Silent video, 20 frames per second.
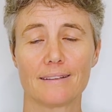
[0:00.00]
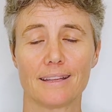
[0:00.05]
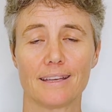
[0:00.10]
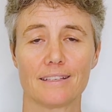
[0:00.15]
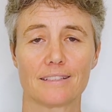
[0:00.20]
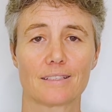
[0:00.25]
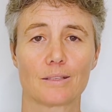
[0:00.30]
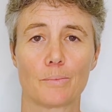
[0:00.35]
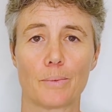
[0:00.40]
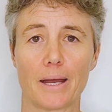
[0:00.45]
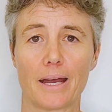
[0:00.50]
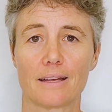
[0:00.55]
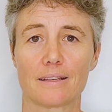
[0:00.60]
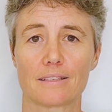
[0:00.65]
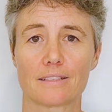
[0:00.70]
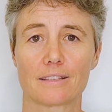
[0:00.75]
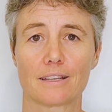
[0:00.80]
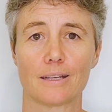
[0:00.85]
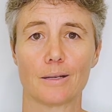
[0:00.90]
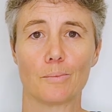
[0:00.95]
that's the part
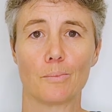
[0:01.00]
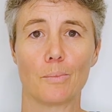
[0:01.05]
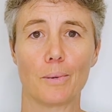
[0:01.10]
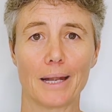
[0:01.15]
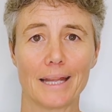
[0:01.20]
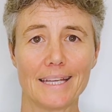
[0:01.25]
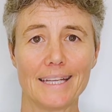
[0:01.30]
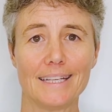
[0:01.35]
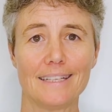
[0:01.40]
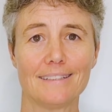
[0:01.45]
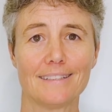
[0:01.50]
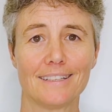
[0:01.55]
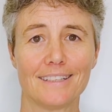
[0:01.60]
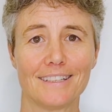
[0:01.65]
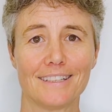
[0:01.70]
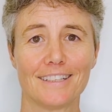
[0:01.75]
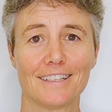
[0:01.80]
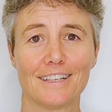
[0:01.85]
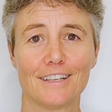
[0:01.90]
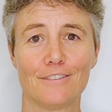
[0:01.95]
that's going to bleed
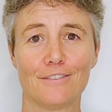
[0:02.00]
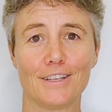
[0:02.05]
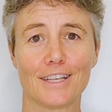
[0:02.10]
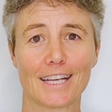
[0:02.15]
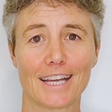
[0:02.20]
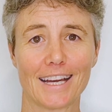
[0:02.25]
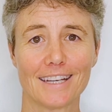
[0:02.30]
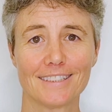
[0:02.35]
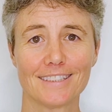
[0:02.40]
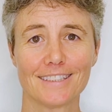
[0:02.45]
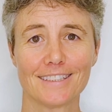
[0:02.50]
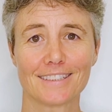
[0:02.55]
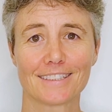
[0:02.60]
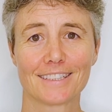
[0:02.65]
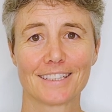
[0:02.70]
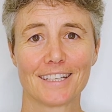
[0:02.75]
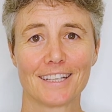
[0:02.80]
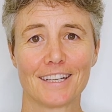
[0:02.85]
if you cut it.